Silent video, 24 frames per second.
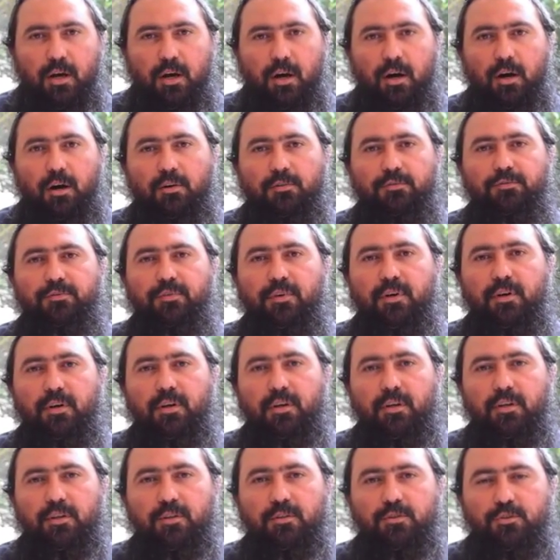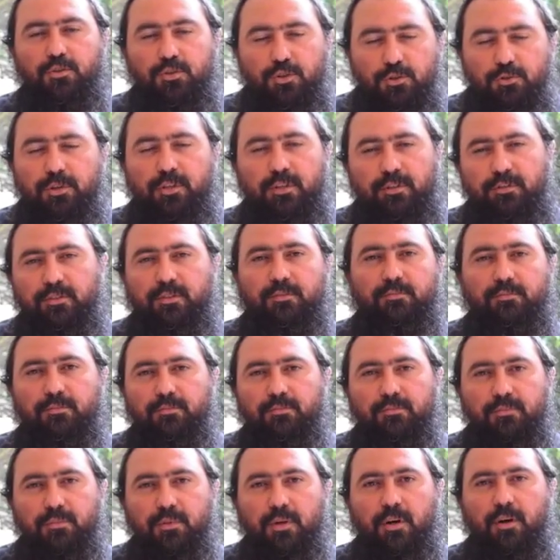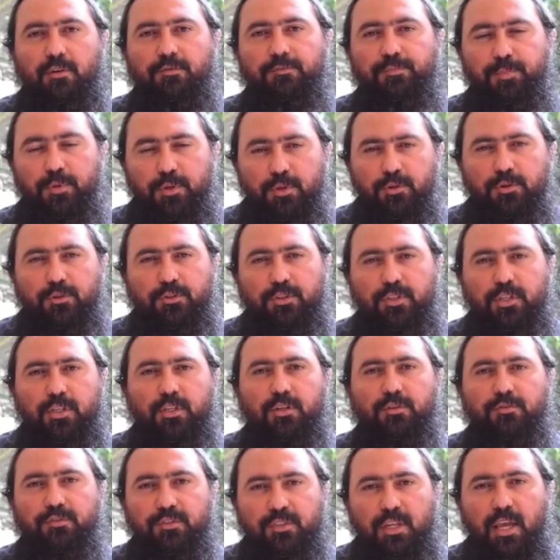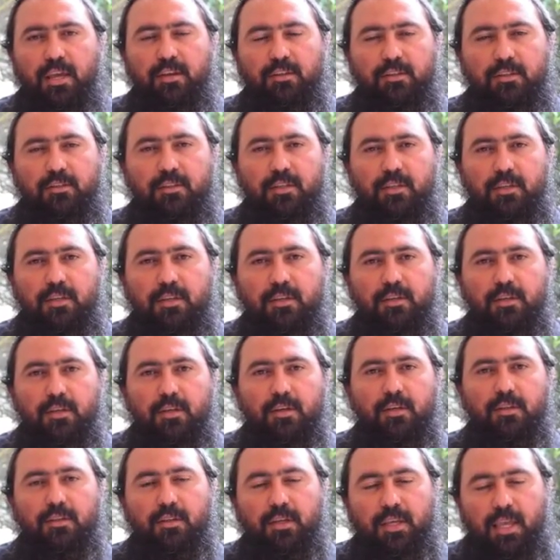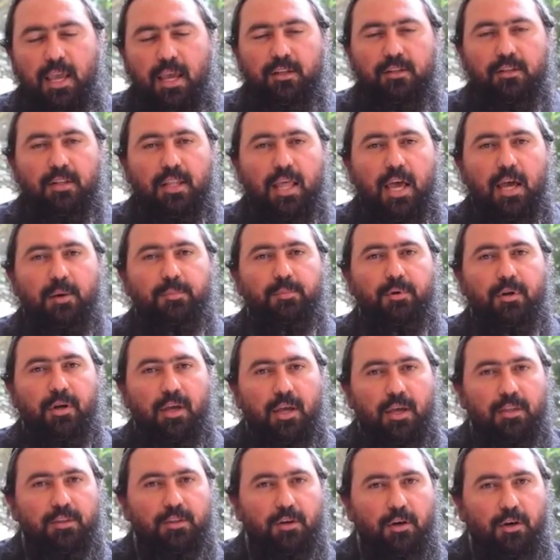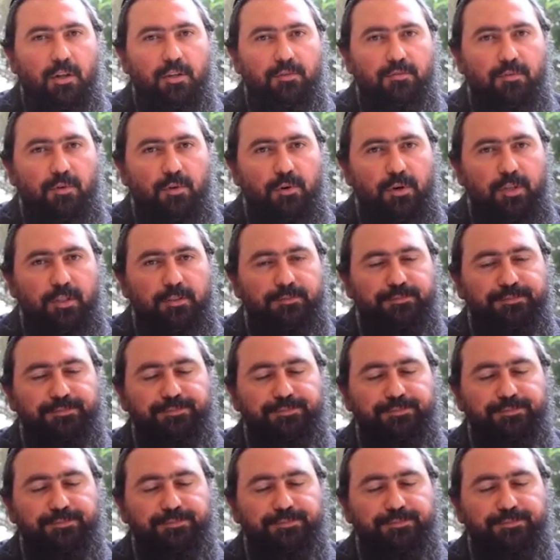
of Judaism, of purity and of sanctity, the candelabra and the olive oil.